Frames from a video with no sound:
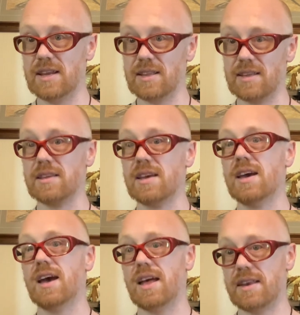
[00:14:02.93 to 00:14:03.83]

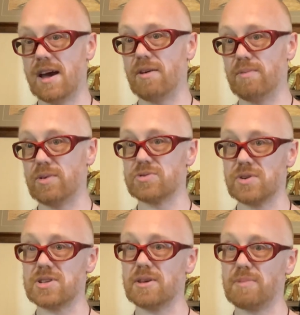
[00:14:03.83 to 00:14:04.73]
and now most
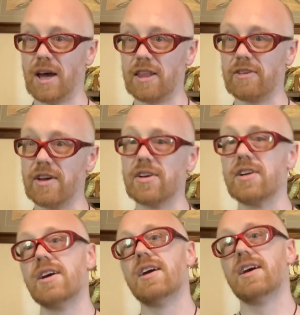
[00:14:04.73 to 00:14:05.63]
recently Pathfinder,
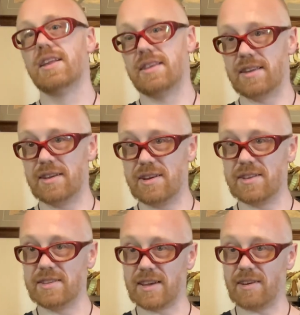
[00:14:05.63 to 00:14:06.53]
then you
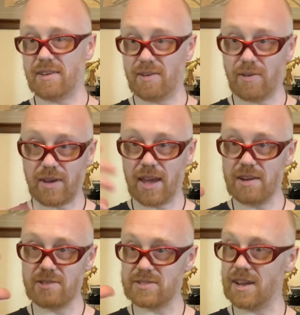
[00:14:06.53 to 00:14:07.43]
can like okay,
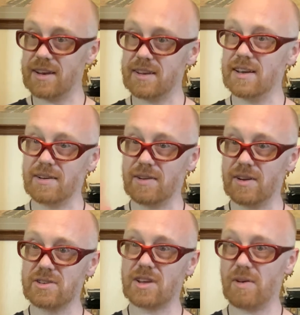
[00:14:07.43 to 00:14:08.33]
here's an idea,
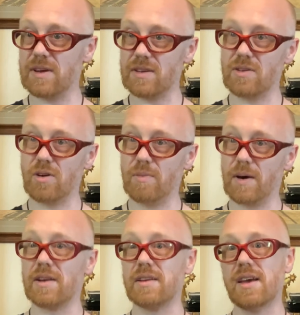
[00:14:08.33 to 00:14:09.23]
here's how we can go
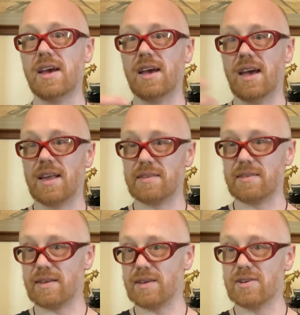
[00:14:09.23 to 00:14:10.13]
about it, and
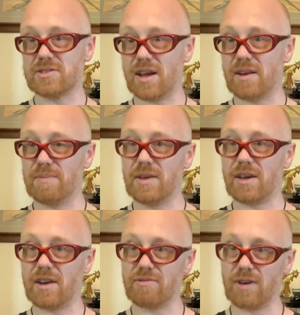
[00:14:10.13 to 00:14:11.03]
here's kind of me
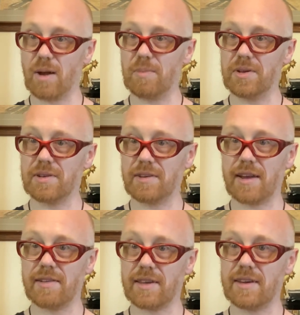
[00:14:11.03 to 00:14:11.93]
kind of rambling and
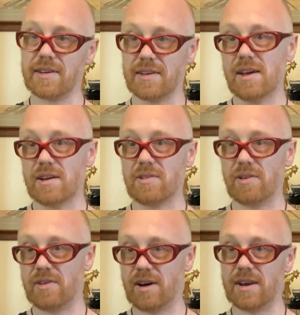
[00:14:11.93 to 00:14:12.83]
kind of like
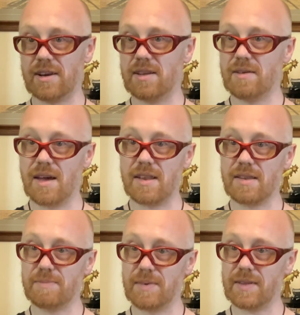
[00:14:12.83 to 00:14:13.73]
going on
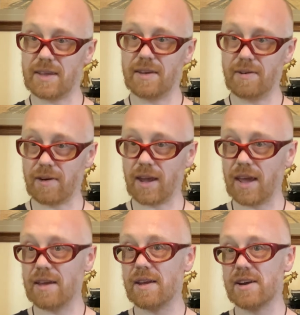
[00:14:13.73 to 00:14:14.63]
and being like,
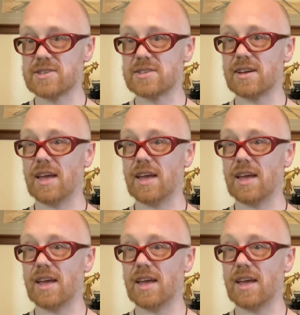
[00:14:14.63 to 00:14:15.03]
okay, here's